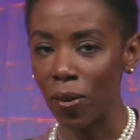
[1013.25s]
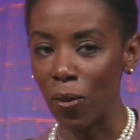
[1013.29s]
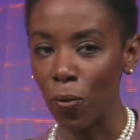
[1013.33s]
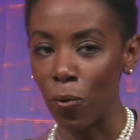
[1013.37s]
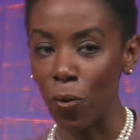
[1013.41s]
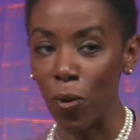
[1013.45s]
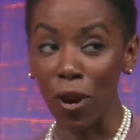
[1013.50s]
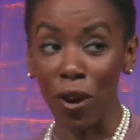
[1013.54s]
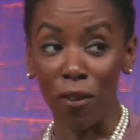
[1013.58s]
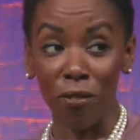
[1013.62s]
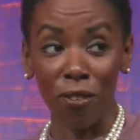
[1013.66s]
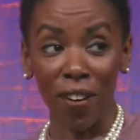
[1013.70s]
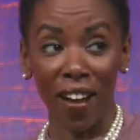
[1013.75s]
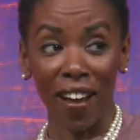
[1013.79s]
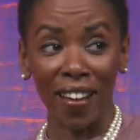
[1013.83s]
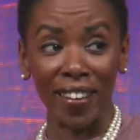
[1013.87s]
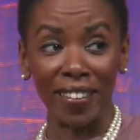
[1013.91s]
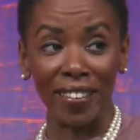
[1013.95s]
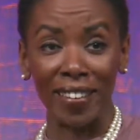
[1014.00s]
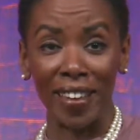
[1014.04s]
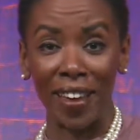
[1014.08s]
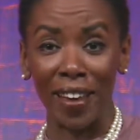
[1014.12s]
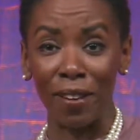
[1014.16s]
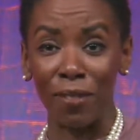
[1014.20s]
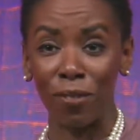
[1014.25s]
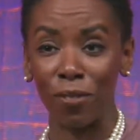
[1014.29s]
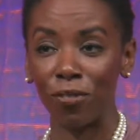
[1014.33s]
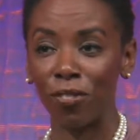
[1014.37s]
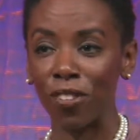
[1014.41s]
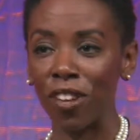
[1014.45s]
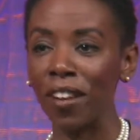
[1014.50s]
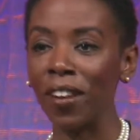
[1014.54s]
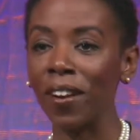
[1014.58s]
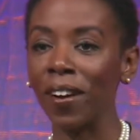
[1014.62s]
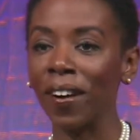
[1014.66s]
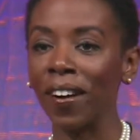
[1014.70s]
What if I had let
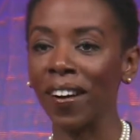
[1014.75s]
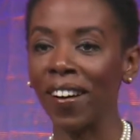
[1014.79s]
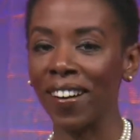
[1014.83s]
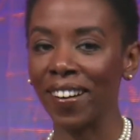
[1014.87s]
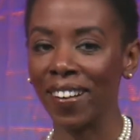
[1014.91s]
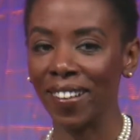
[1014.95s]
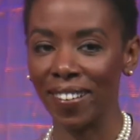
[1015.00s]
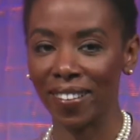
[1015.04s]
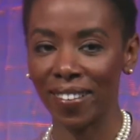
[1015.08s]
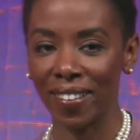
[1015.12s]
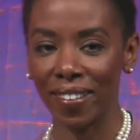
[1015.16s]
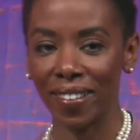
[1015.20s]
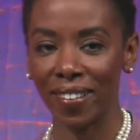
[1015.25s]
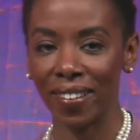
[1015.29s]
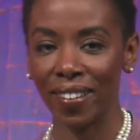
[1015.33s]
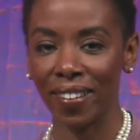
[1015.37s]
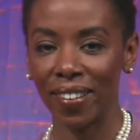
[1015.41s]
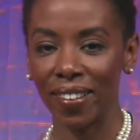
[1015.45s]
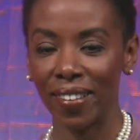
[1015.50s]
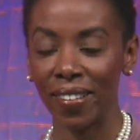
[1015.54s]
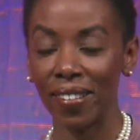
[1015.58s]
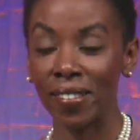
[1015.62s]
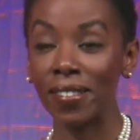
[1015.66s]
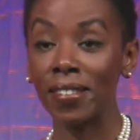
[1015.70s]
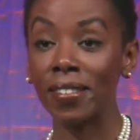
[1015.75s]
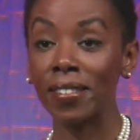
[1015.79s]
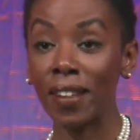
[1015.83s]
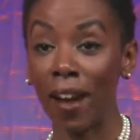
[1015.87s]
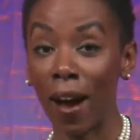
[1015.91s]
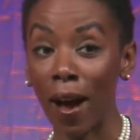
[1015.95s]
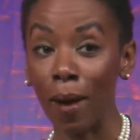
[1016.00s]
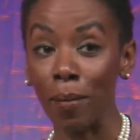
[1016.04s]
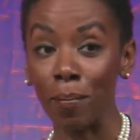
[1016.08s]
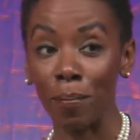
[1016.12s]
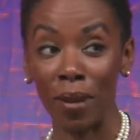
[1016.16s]
fear stop